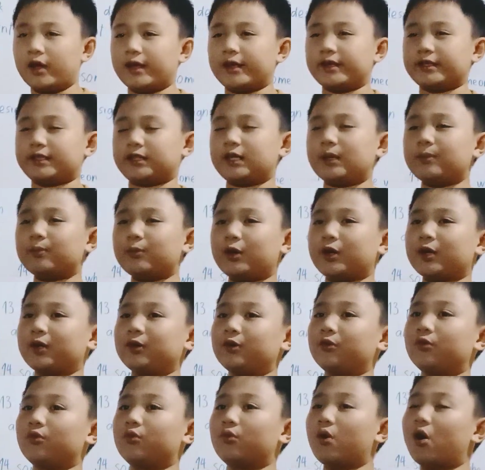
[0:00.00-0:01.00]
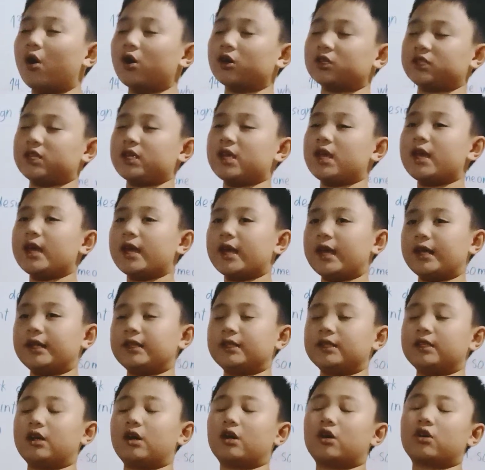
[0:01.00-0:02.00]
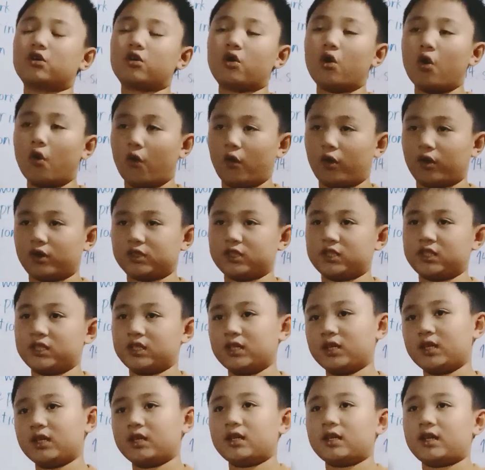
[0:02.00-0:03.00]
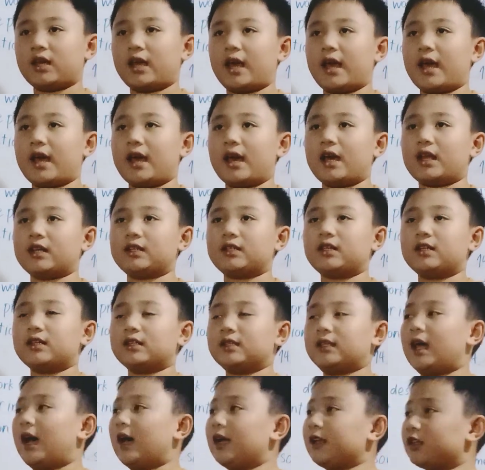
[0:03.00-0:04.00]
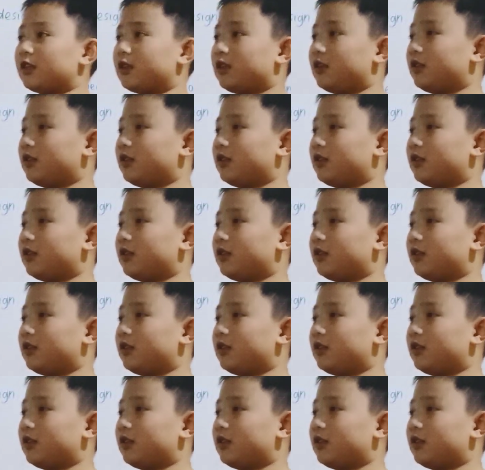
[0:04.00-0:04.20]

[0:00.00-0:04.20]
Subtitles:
Is someone who works in the court, and that